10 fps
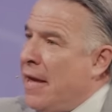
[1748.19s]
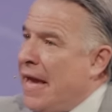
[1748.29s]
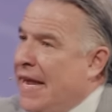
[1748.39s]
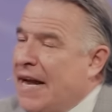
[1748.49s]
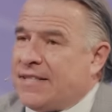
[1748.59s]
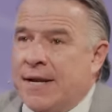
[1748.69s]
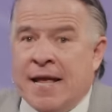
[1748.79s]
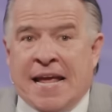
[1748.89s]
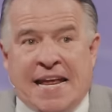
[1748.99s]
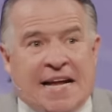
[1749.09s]
he doesn't
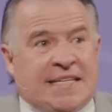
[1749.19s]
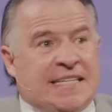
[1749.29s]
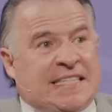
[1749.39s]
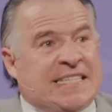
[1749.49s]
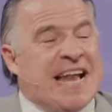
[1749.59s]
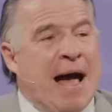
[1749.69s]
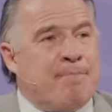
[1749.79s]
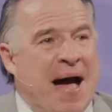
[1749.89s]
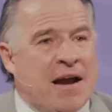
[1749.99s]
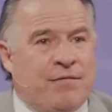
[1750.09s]
he doesn't
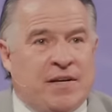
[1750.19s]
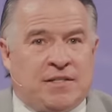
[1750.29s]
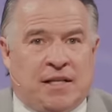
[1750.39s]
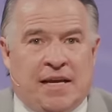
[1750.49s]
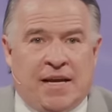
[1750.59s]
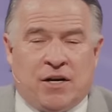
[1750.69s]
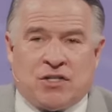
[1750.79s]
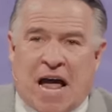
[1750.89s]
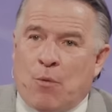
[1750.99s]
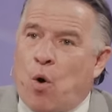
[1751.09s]
snap out of it until he
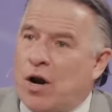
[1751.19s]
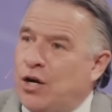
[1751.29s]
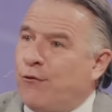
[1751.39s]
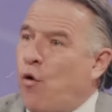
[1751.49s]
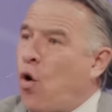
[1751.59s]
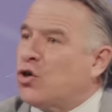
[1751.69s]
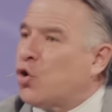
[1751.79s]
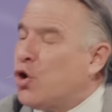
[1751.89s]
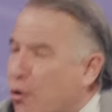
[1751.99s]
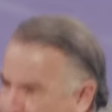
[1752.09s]
hears i want a divorce
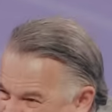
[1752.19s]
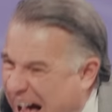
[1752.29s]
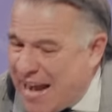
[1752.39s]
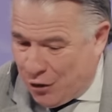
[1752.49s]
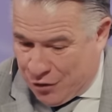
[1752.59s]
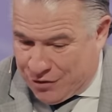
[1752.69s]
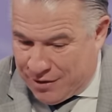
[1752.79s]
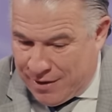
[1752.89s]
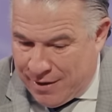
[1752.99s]
or you're fired